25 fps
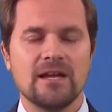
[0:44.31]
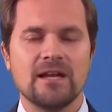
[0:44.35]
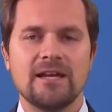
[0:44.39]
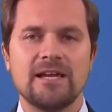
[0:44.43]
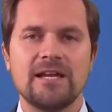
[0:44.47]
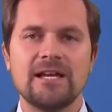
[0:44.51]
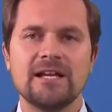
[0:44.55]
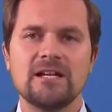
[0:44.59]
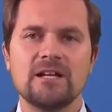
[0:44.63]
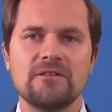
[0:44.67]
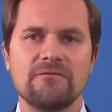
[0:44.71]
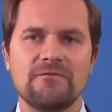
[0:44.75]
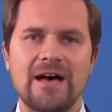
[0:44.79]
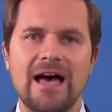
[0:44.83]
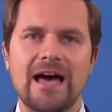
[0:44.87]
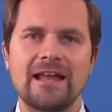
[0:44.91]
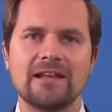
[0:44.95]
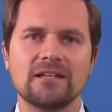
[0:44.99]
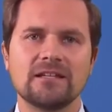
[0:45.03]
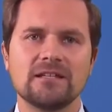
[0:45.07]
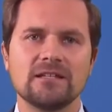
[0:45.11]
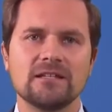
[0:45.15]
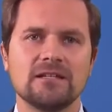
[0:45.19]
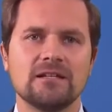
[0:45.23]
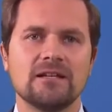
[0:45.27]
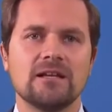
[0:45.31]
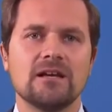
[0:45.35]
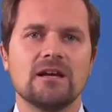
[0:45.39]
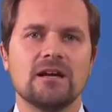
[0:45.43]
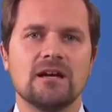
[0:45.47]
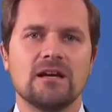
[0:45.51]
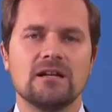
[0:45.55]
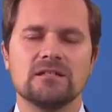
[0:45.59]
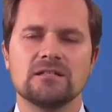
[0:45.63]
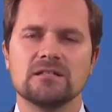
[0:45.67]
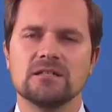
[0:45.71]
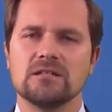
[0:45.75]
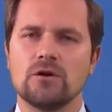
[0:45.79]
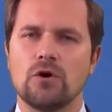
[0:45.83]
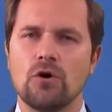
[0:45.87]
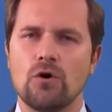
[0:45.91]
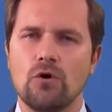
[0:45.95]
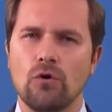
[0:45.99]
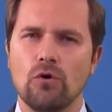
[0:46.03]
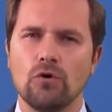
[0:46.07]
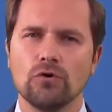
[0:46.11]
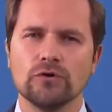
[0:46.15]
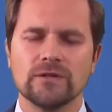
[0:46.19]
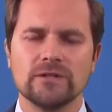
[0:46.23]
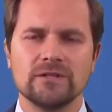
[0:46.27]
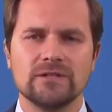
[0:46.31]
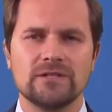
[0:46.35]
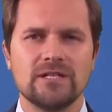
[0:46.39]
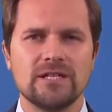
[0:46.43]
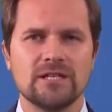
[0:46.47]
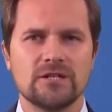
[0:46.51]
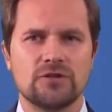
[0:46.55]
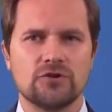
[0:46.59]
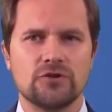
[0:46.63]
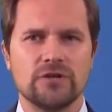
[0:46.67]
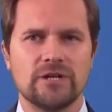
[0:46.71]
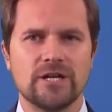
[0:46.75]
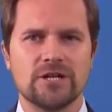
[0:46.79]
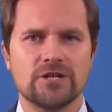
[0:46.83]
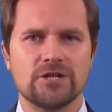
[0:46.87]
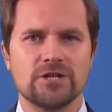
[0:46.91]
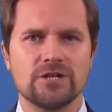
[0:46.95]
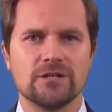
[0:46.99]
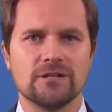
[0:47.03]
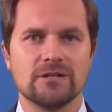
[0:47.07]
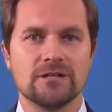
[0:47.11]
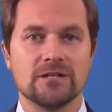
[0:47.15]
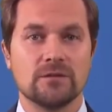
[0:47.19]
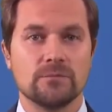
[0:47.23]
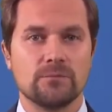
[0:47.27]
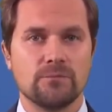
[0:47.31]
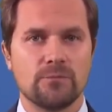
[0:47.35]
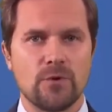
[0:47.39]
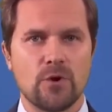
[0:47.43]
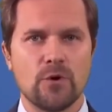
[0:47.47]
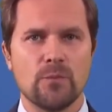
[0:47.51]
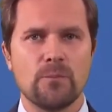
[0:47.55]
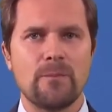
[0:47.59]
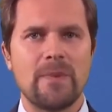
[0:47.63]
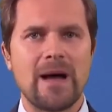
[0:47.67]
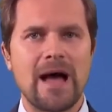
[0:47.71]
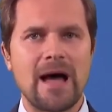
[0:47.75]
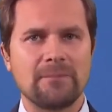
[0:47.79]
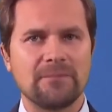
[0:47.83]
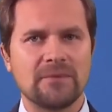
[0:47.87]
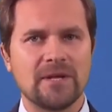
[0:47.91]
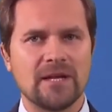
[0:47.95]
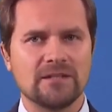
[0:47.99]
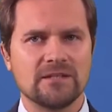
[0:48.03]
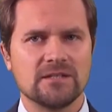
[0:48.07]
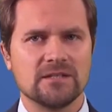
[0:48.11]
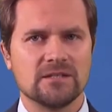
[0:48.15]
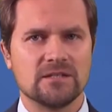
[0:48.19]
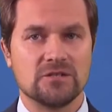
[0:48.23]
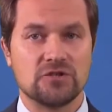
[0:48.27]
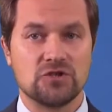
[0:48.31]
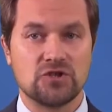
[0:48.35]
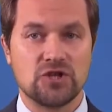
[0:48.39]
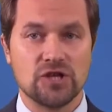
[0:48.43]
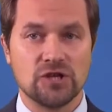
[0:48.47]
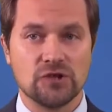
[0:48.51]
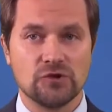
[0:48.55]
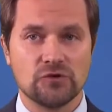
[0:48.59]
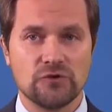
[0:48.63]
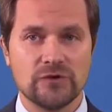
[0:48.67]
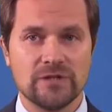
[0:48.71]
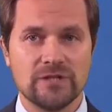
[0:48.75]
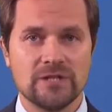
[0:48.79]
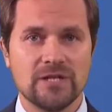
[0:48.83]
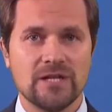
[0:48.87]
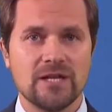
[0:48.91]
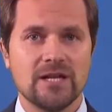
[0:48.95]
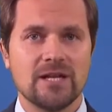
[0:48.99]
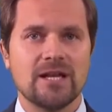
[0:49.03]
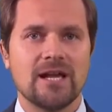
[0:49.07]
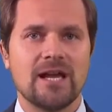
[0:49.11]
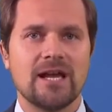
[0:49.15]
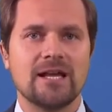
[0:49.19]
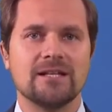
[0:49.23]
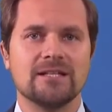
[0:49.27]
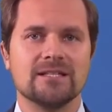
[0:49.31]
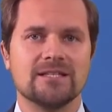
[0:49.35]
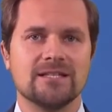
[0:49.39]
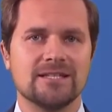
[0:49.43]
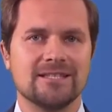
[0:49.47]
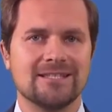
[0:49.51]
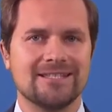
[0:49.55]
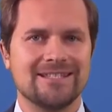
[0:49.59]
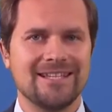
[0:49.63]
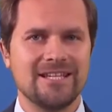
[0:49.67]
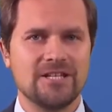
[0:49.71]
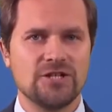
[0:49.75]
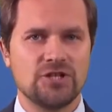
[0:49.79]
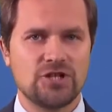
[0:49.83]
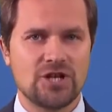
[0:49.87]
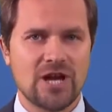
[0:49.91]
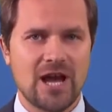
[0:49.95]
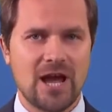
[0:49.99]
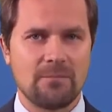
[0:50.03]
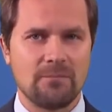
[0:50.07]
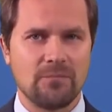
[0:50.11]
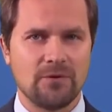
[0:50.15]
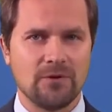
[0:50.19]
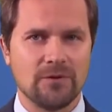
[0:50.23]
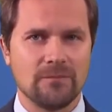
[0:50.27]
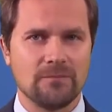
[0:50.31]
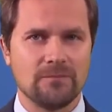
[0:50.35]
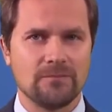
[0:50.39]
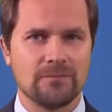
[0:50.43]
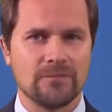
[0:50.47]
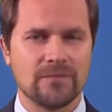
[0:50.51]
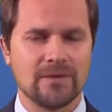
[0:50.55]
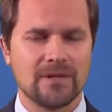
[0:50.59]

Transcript: Here in the Vatican, it is an old and dear tradition that the Pope baptizes children in the Sistine Chapel.